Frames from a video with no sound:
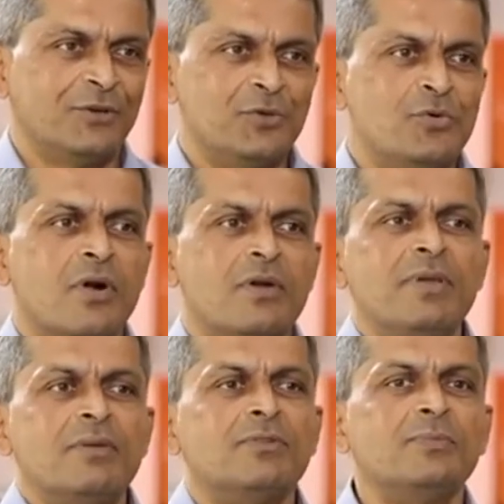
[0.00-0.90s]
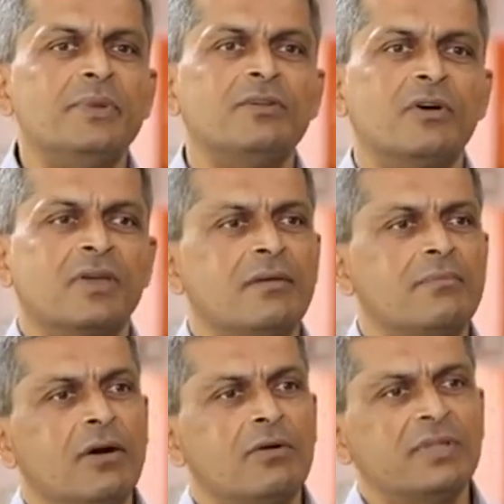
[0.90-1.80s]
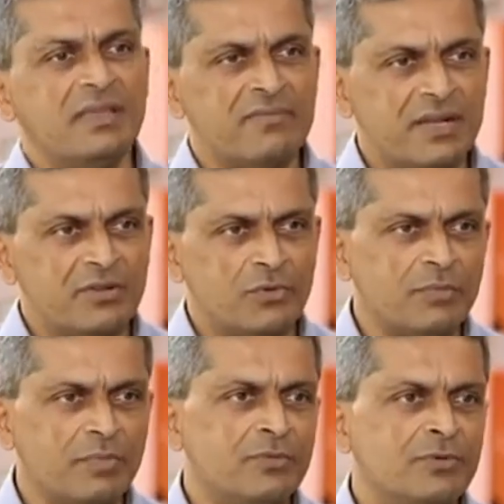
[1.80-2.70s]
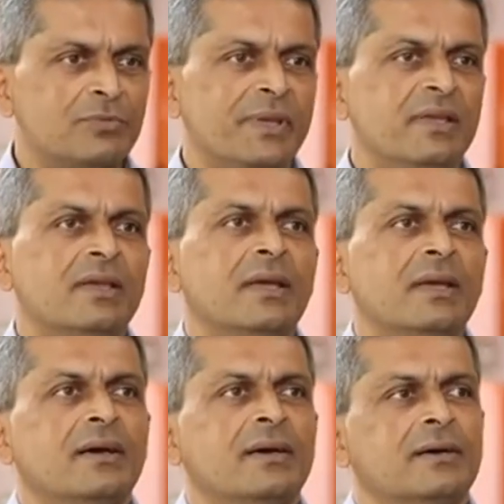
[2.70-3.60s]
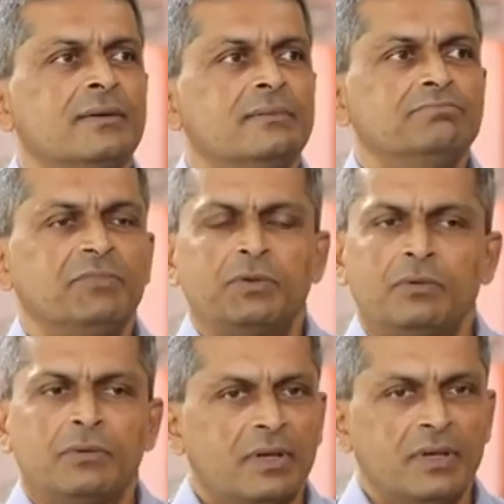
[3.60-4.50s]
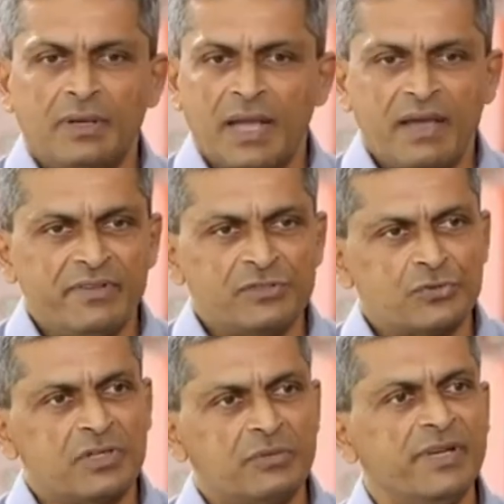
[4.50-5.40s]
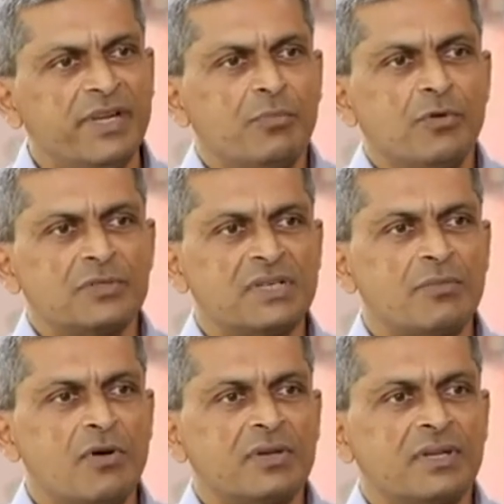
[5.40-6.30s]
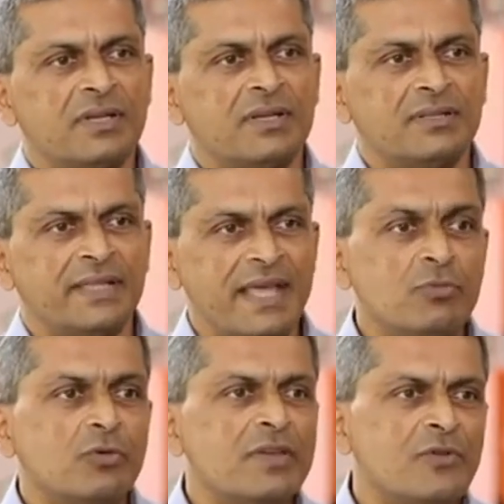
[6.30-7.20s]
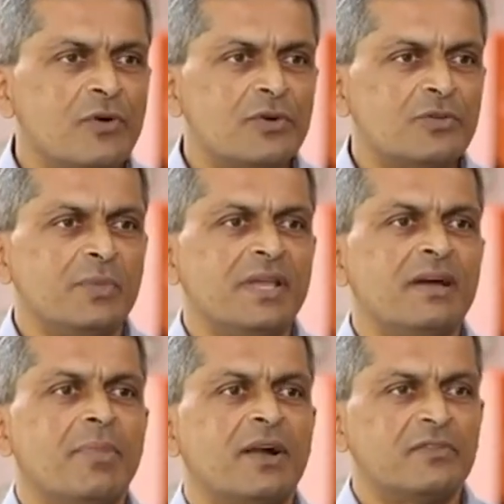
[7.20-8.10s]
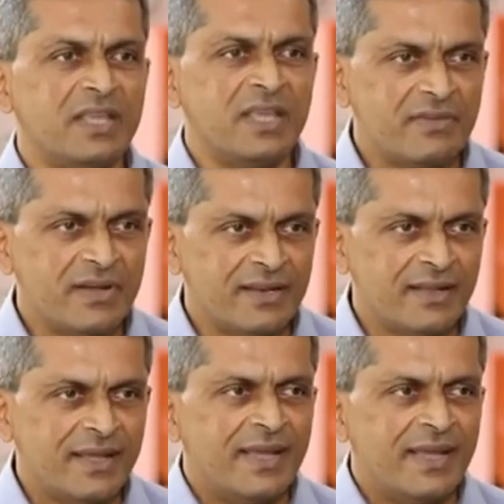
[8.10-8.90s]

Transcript: know, you want people to be talking about the event. You want people to be, um, you know, uh, having social media posts about uh, them looking forward to being a part of the event.